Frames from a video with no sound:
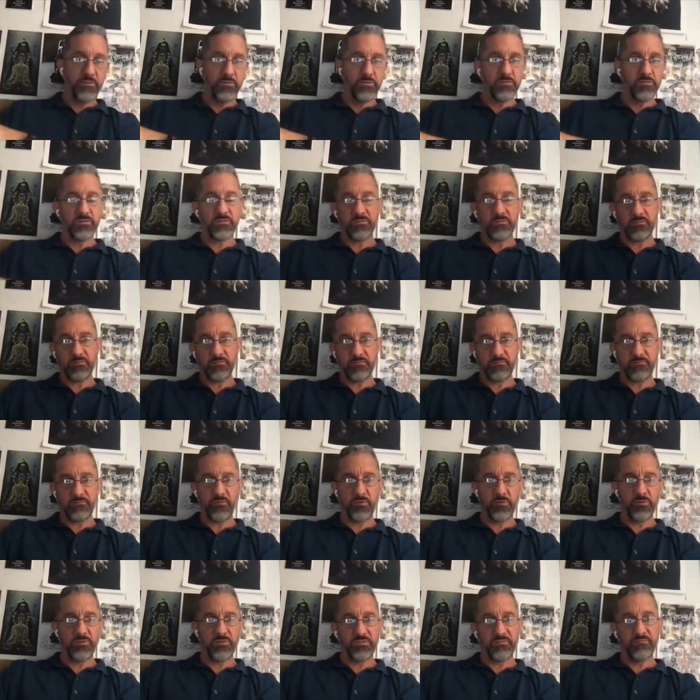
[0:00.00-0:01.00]
foods,
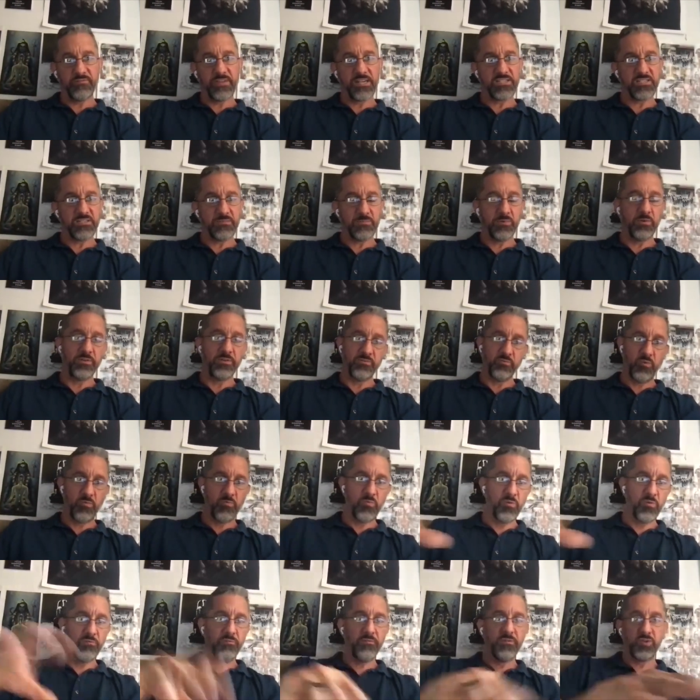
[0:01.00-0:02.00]
fruits and vegetables, and
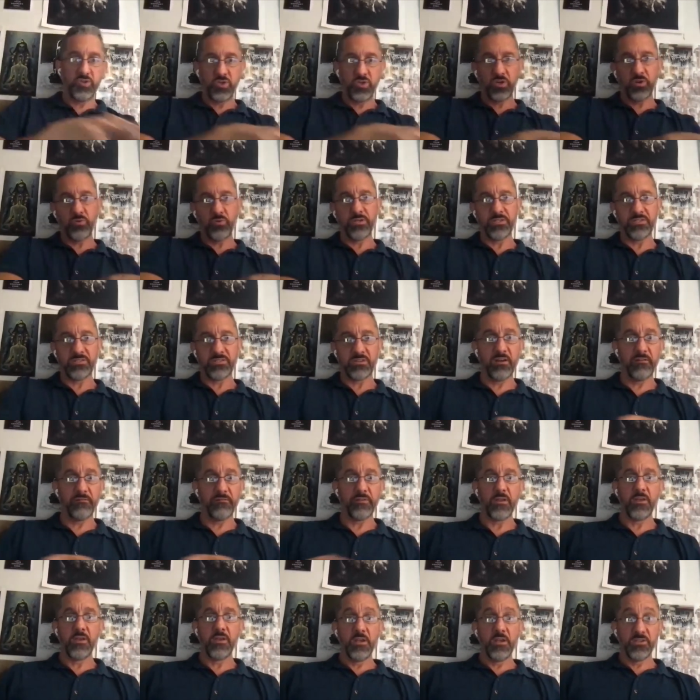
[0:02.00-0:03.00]
remove the sugary
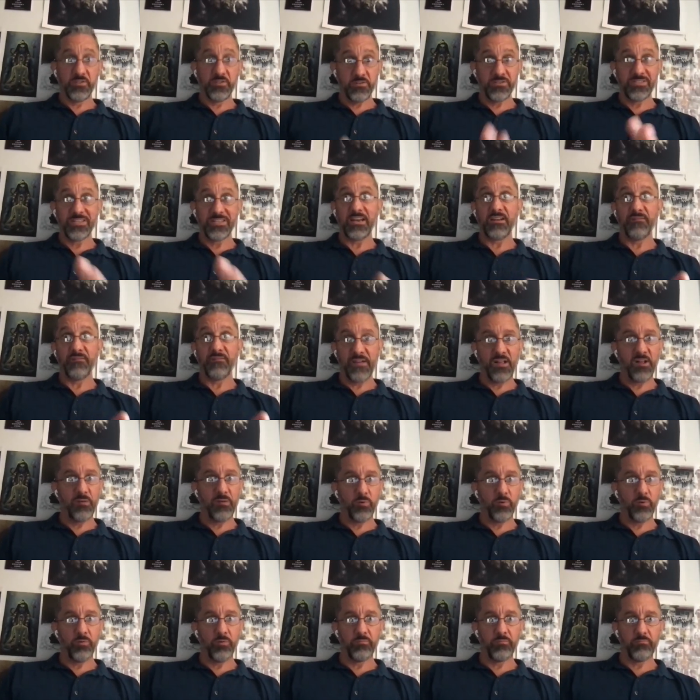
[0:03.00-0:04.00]
stuff. So it's not
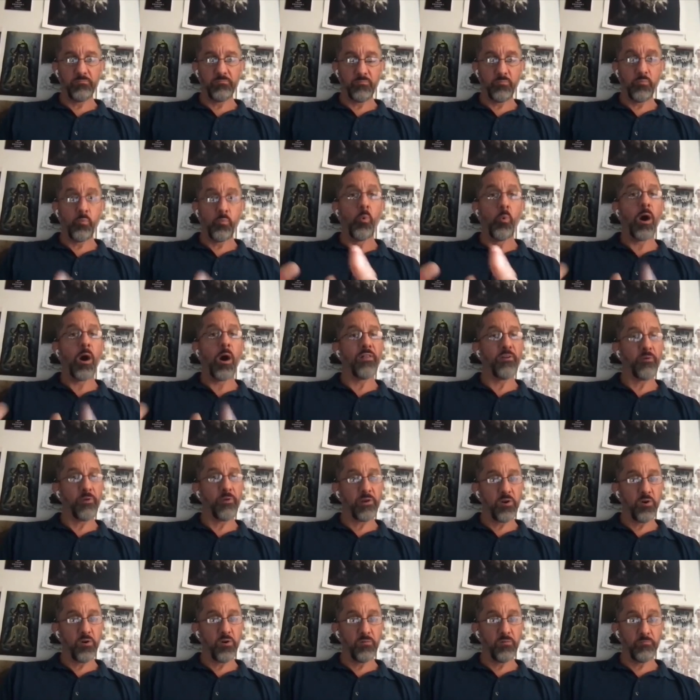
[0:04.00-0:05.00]
available while
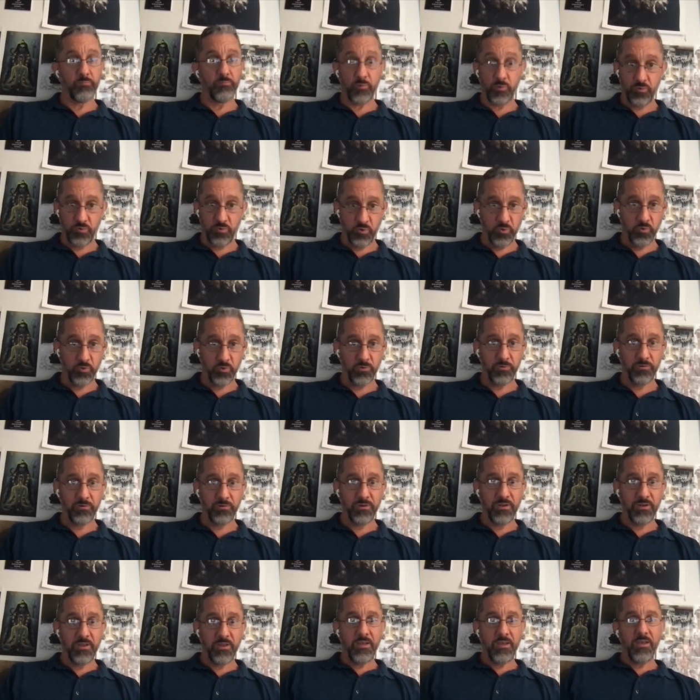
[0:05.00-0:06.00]
they're at home. Cool.
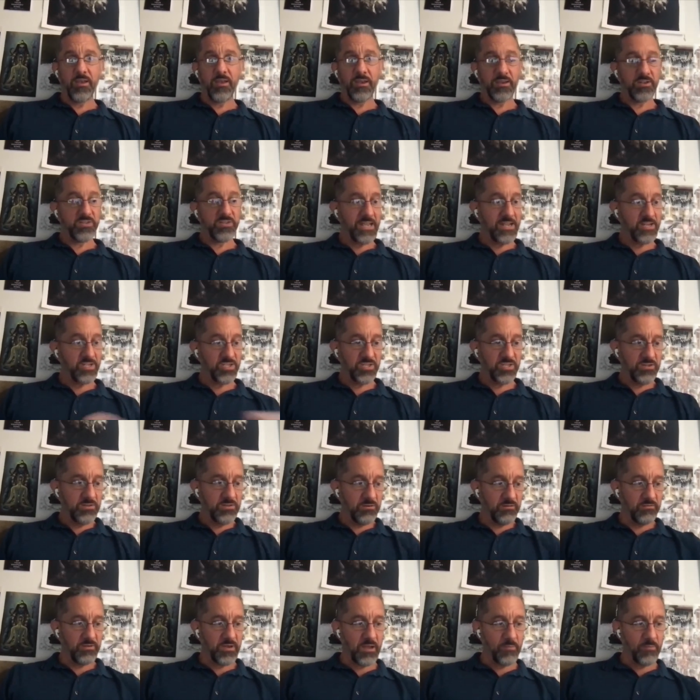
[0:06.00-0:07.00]
Because as you
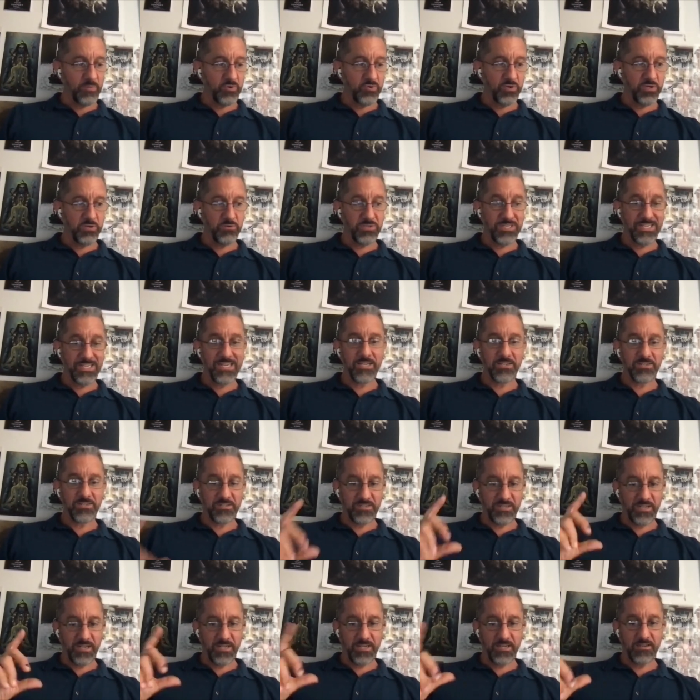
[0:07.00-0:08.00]
know, I'm sure you
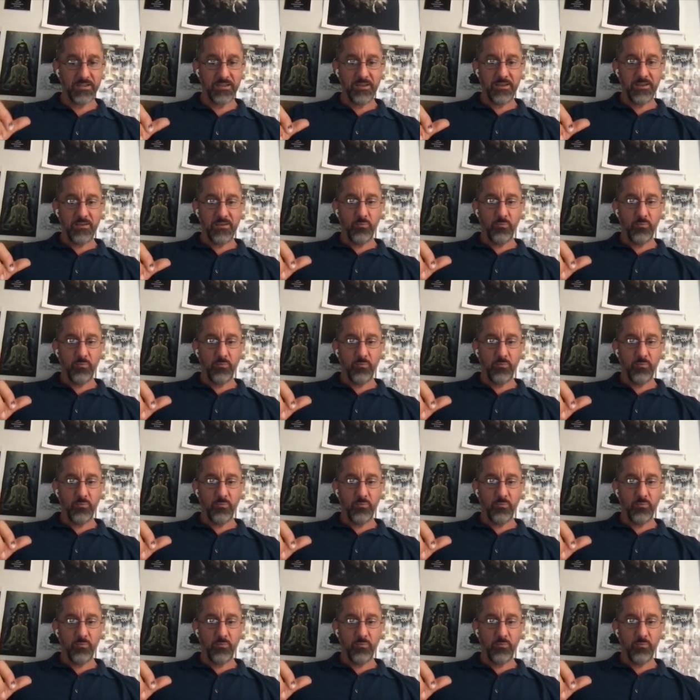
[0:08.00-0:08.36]
teach, is like,